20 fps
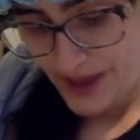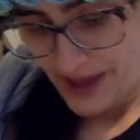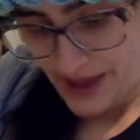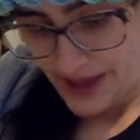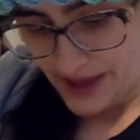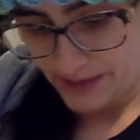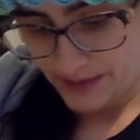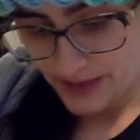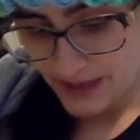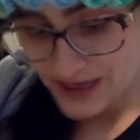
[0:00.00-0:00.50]

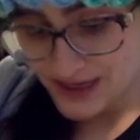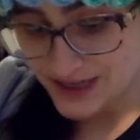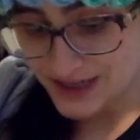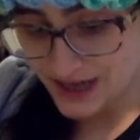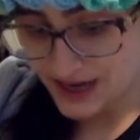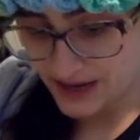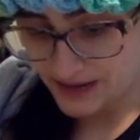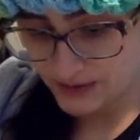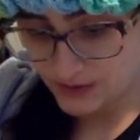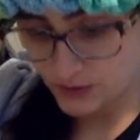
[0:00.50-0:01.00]
and many
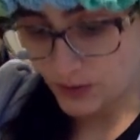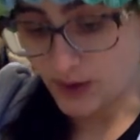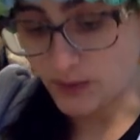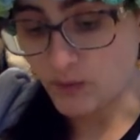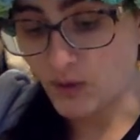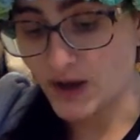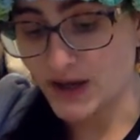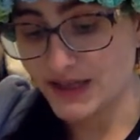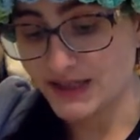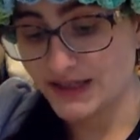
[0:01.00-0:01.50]
times what it
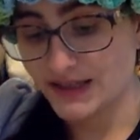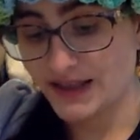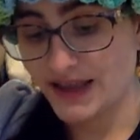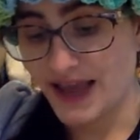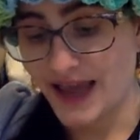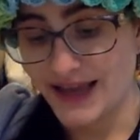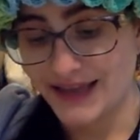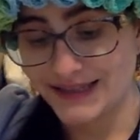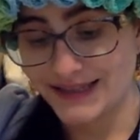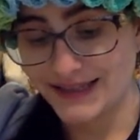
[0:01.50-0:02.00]
was in the
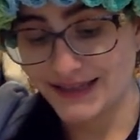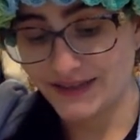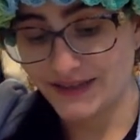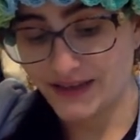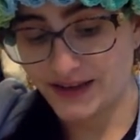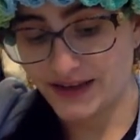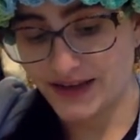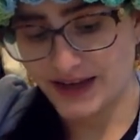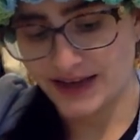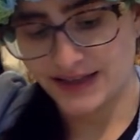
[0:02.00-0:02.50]
eighteenth
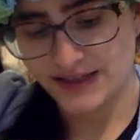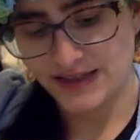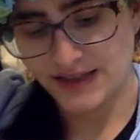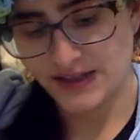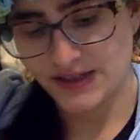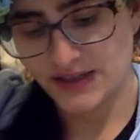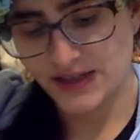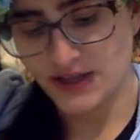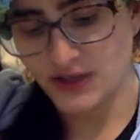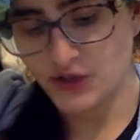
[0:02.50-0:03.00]
and
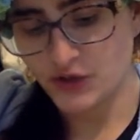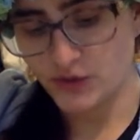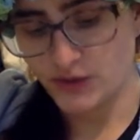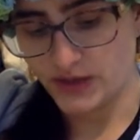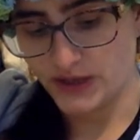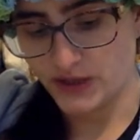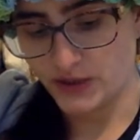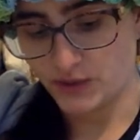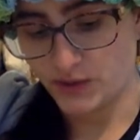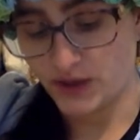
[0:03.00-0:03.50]
nineteenth
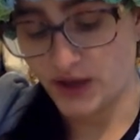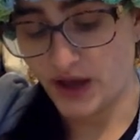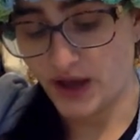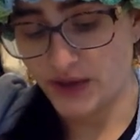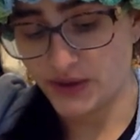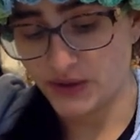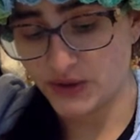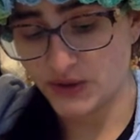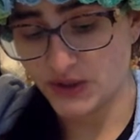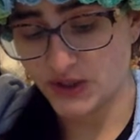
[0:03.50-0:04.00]
centuries when
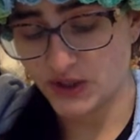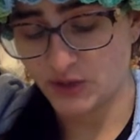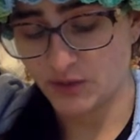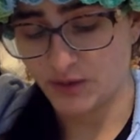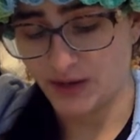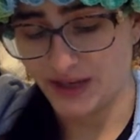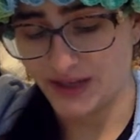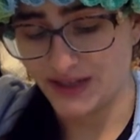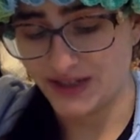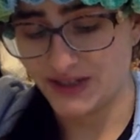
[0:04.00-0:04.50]
others
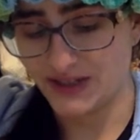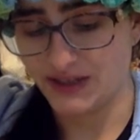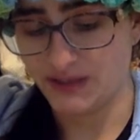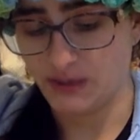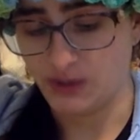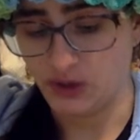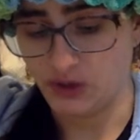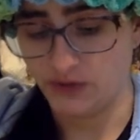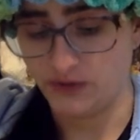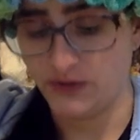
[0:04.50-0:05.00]
expressed
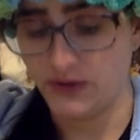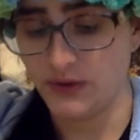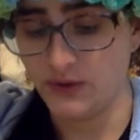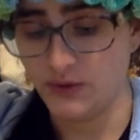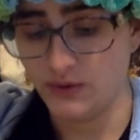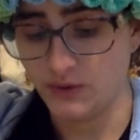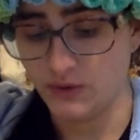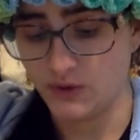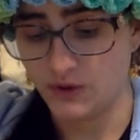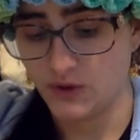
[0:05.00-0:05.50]
similar
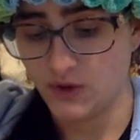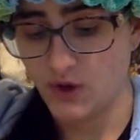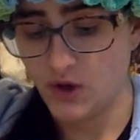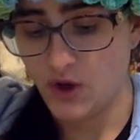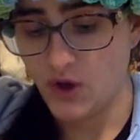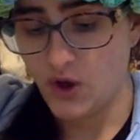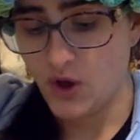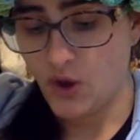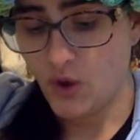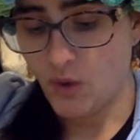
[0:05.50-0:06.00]
views.
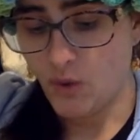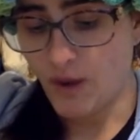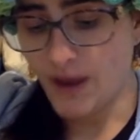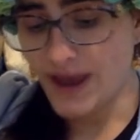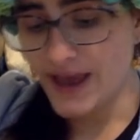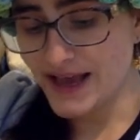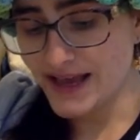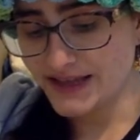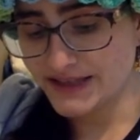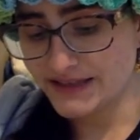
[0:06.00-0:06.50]
Why
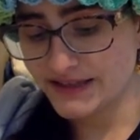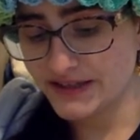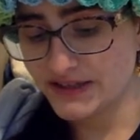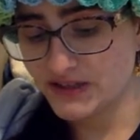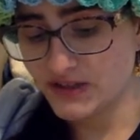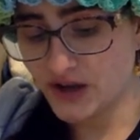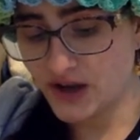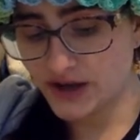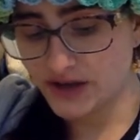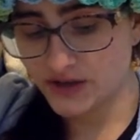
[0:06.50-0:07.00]
has this
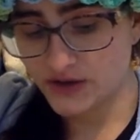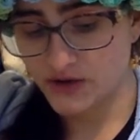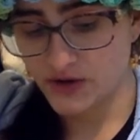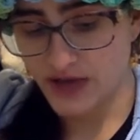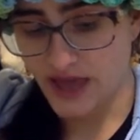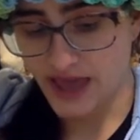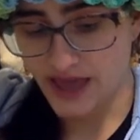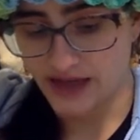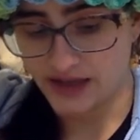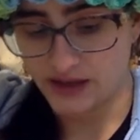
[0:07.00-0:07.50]
not
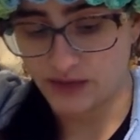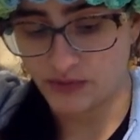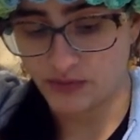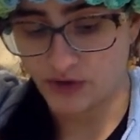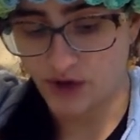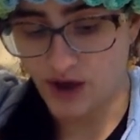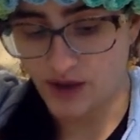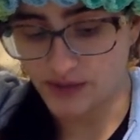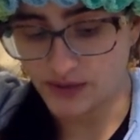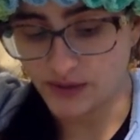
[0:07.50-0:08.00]
created the
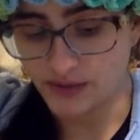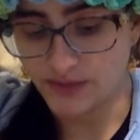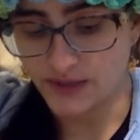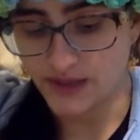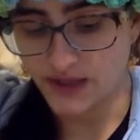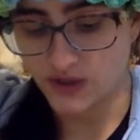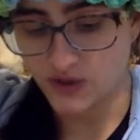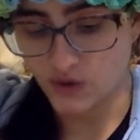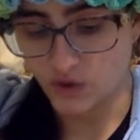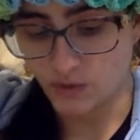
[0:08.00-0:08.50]
problem
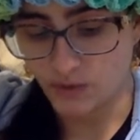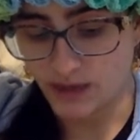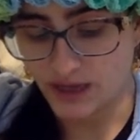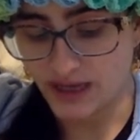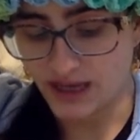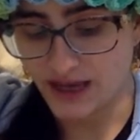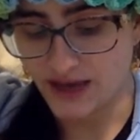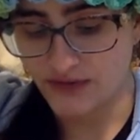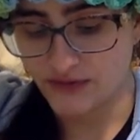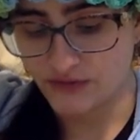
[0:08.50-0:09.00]
that so
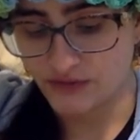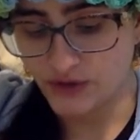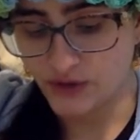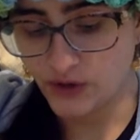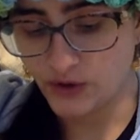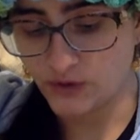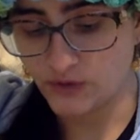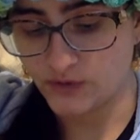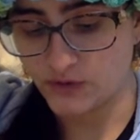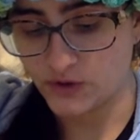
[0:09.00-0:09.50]
many have
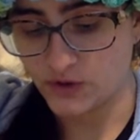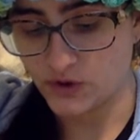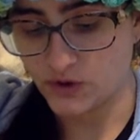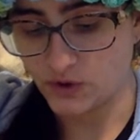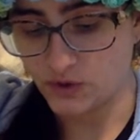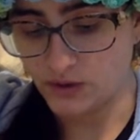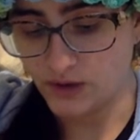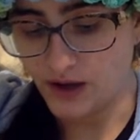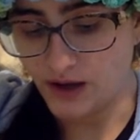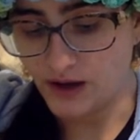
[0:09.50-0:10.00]
feared for
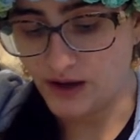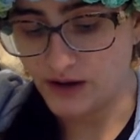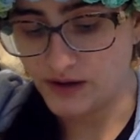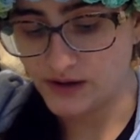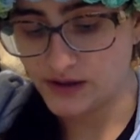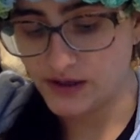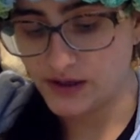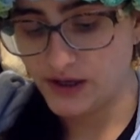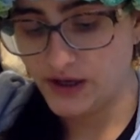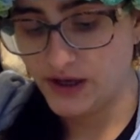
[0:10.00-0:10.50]
so
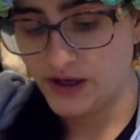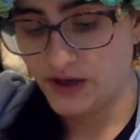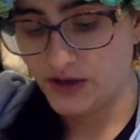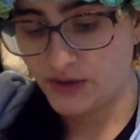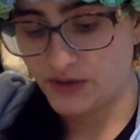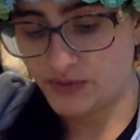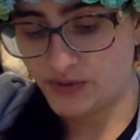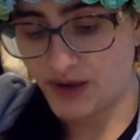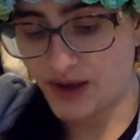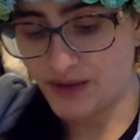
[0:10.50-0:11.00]
long,
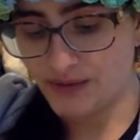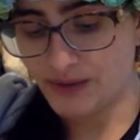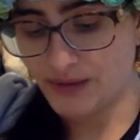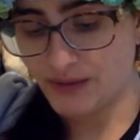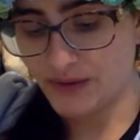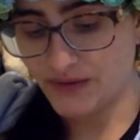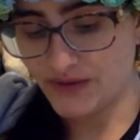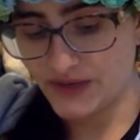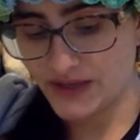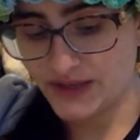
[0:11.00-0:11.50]
the
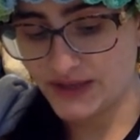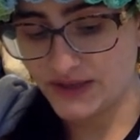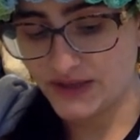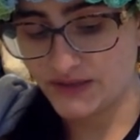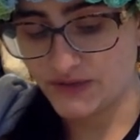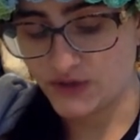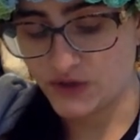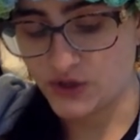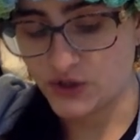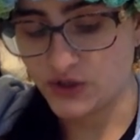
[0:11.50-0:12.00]
problem of
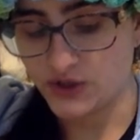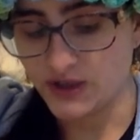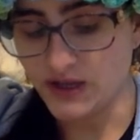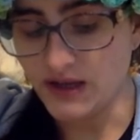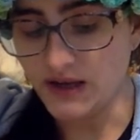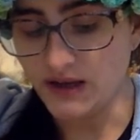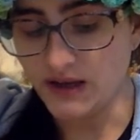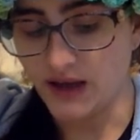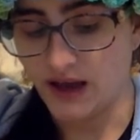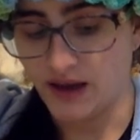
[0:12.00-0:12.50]
insufficient
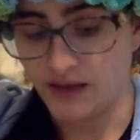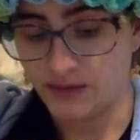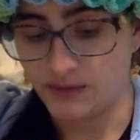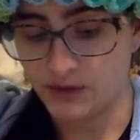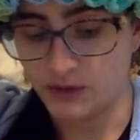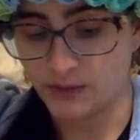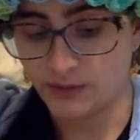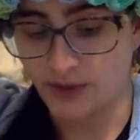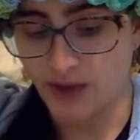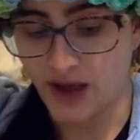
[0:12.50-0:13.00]
income
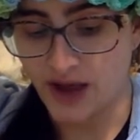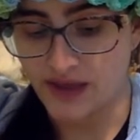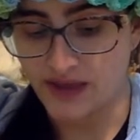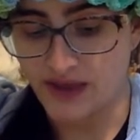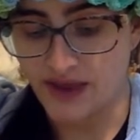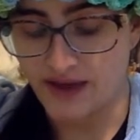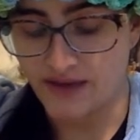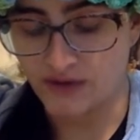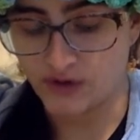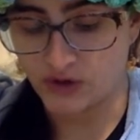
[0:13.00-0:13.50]
to buy
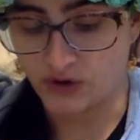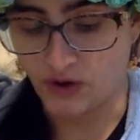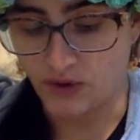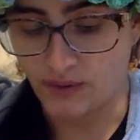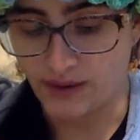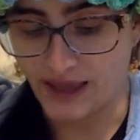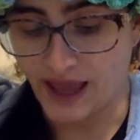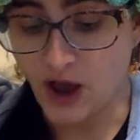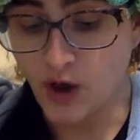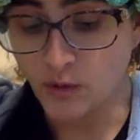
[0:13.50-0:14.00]
the
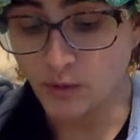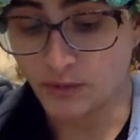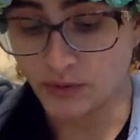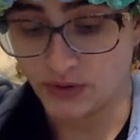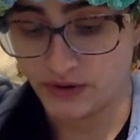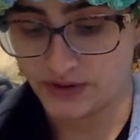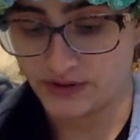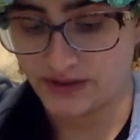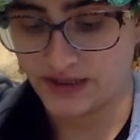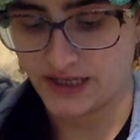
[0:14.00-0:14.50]
ever-growing
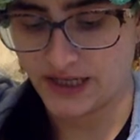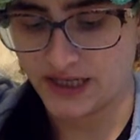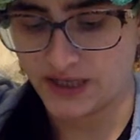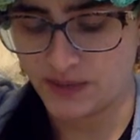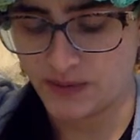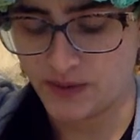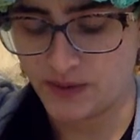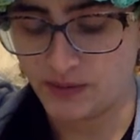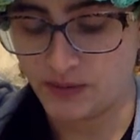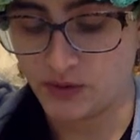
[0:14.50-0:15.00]
output that has
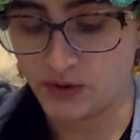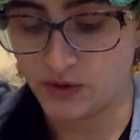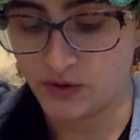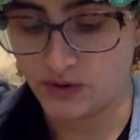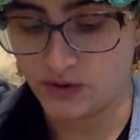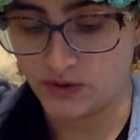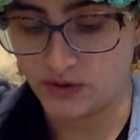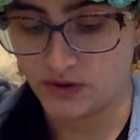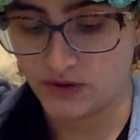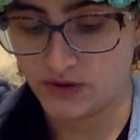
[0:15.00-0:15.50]
been
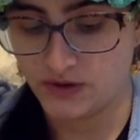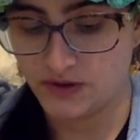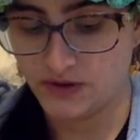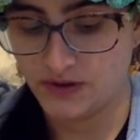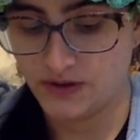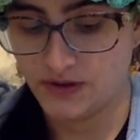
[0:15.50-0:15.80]
produced?